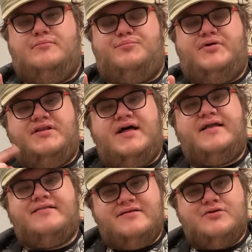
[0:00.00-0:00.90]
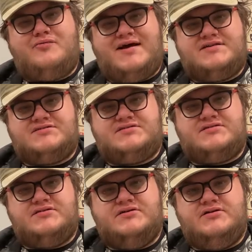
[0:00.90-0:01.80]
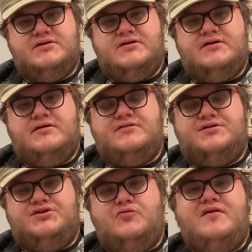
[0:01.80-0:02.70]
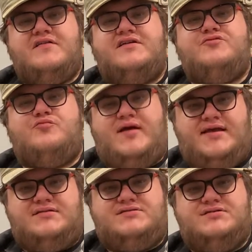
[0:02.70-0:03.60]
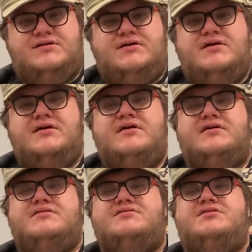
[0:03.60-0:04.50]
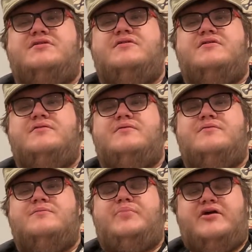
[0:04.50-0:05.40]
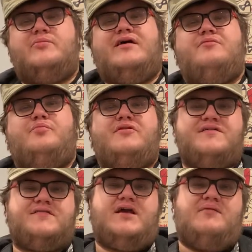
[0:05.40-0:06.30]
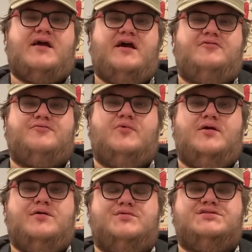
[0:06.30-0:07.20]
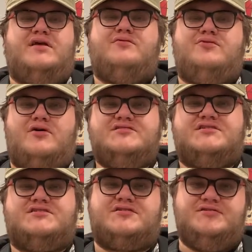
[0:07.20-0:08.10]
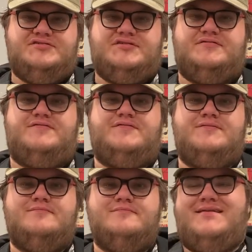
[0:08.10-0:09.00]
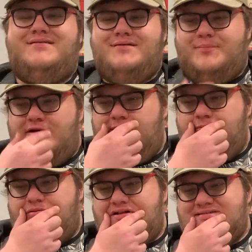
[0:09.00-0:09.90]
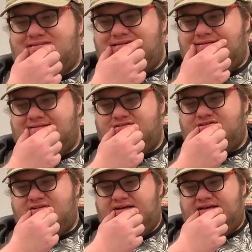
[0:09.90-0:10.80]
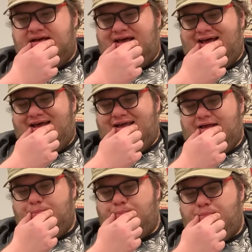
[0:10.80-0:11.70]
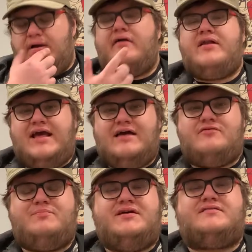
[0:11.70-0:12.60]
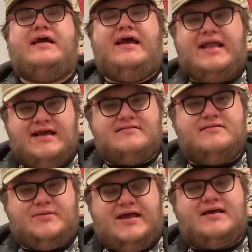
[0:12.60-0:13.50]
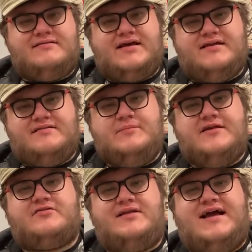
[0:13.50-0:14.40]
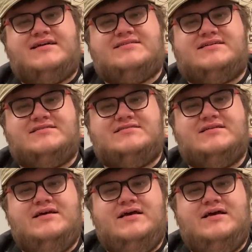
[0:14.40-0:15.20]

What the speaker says: but not in the US. The US had to wait until Paramount Plus came out, where it was a launch exclusive. And Paramount Plus is interesting. I already have it because I had CBS All Access,